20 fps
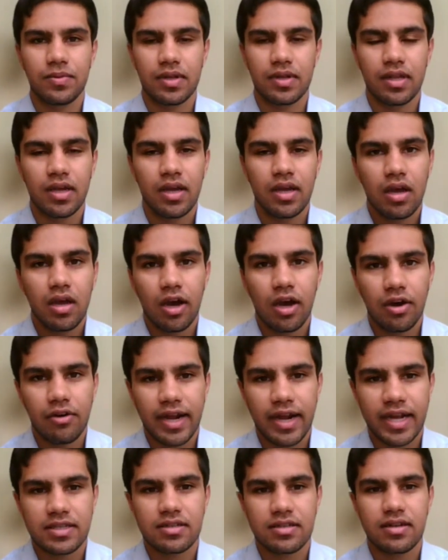will
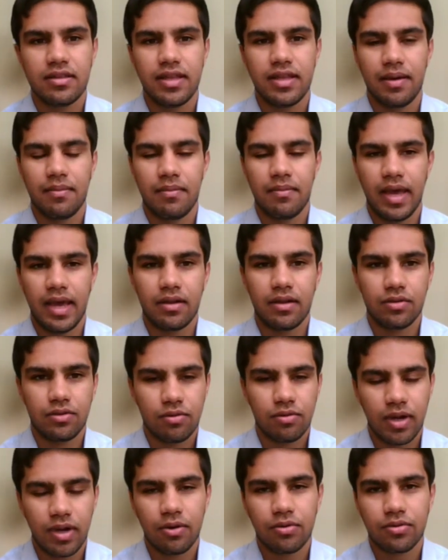arrest them, and
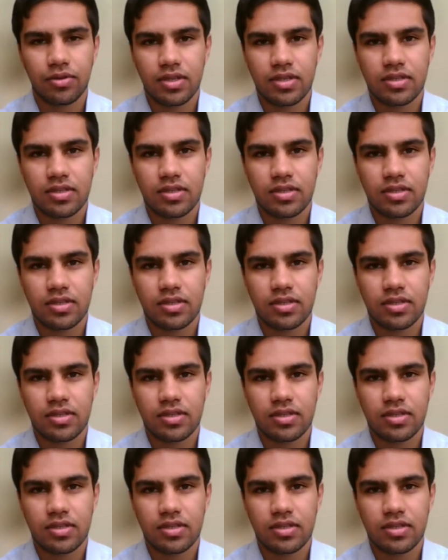throughout